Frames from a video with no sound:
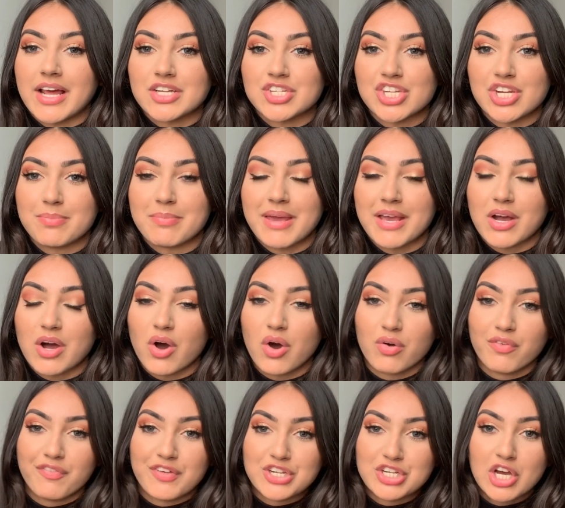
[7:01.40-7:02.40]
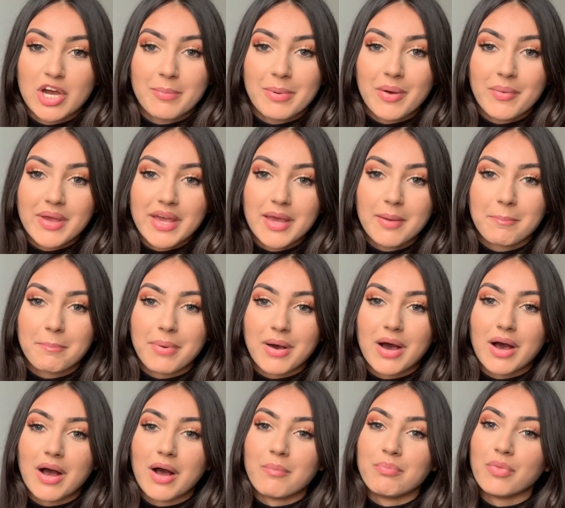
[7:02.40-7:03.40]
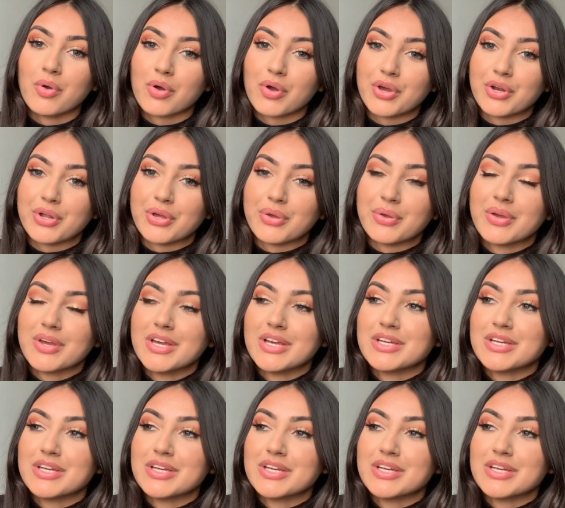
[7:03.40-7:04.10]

actually make a whole video about it, but I'm not going to.